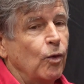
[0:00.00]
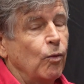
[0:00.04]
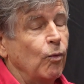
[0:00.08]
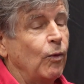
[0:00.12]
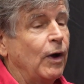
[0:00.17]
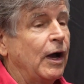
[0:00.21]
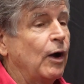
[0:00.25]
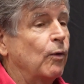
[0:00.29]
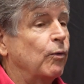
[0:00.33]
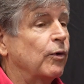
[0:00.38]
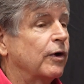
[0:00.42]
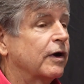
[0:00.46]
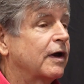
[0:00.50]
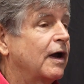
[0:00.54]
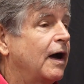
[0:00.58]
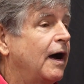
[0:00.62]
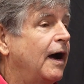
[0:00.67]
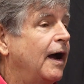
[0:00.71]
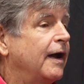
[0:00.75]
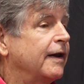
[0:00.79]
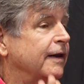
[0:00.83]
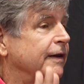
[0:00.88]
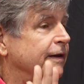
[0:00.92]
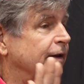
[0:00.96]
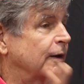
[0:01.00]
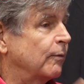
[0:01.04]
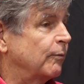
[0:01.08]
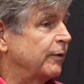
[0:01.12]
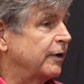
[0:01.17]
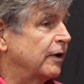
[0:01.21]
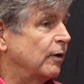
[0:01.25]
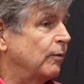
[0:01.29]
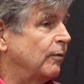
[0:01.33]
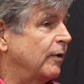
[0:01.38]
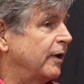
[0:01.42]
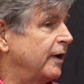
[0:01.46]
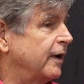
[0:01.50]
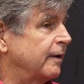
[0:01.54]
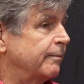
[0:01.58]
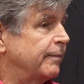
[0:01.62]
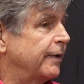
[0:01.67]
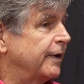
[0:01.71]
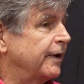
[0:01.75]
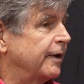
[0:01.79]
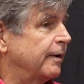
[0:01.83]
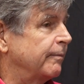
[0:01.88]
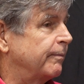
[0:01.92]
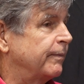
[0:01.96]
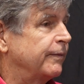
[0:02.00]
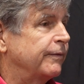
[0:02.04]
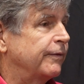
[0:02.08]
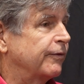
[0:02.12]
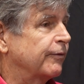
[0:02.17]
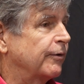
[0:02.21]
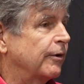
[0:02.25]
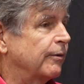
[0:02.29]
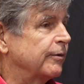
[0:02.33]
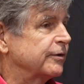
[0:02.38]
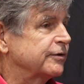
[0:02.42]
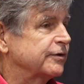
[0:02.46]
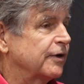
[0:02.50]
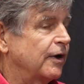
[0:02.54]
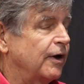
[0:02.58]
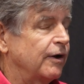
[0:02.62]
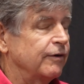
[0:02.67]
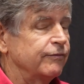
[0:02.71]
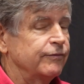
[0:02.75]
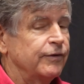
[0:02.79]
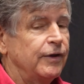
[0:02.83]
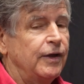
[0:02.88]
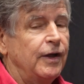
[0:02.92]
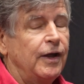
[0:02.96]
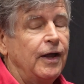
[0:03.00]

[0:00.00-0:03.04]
Well, we're hiding it. We don't want anybody to throw us off.